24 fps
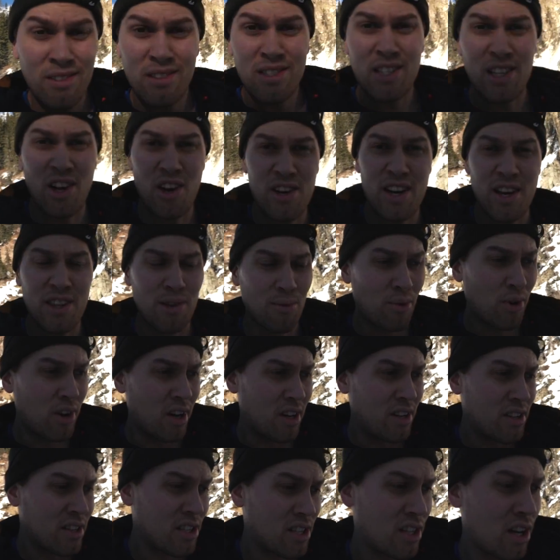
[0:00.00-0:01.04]
slow down the water.
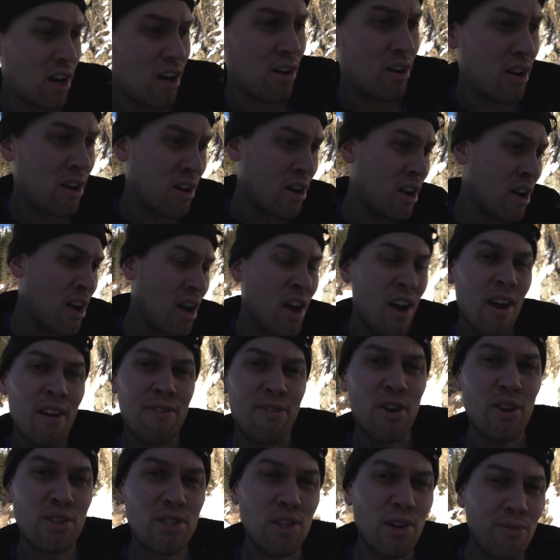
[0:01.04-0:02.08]
So
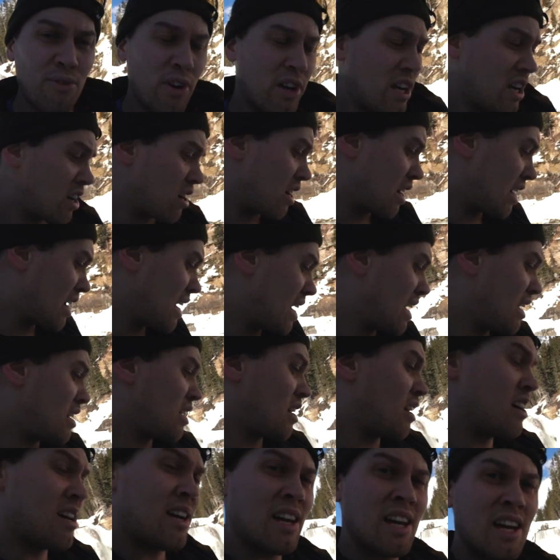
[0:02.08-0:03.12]
first off, what you're going to need
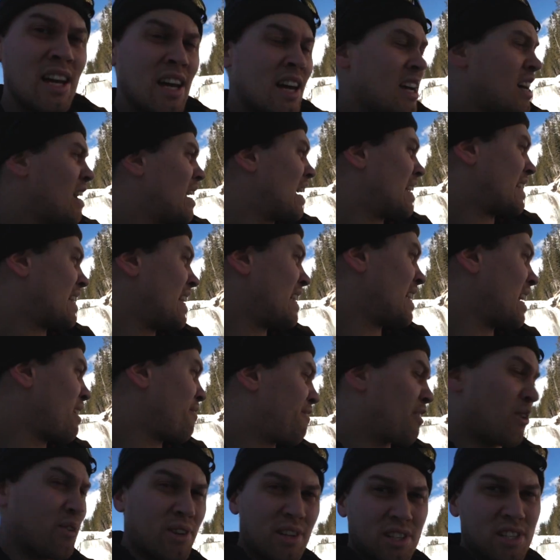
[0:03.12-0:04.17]
is ND
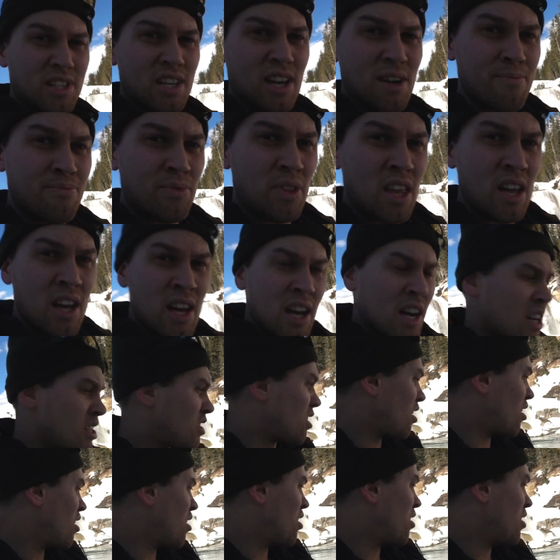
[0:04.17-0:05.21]
filters.
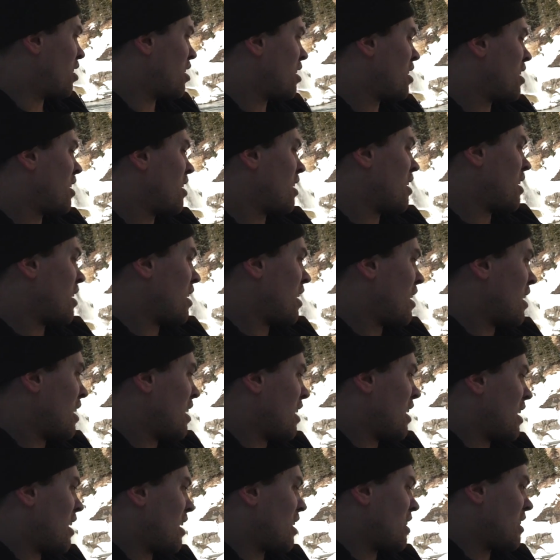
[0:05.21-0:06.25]
So
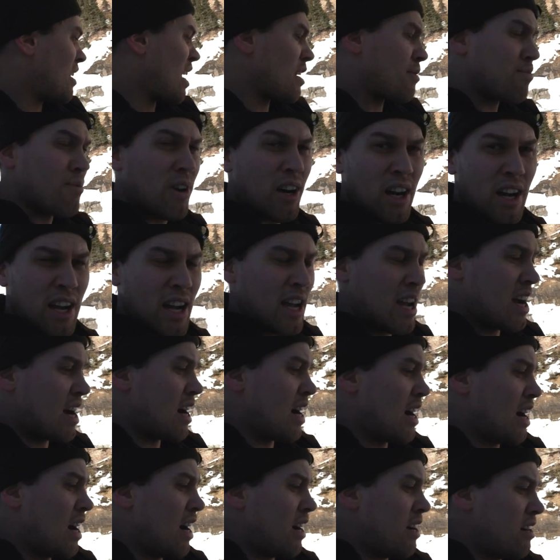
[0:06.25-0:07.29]
that's
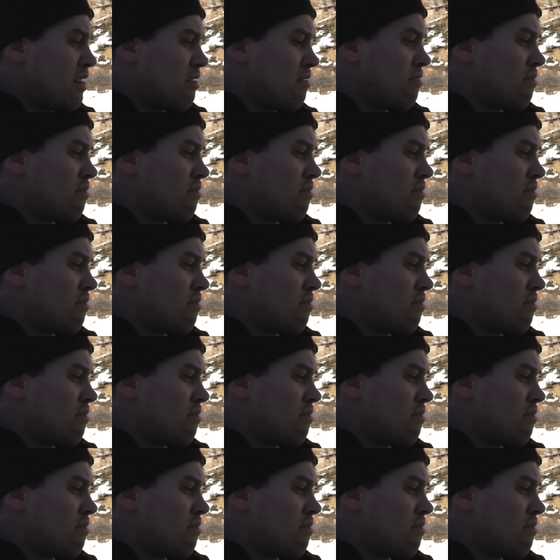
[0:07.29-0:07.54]
my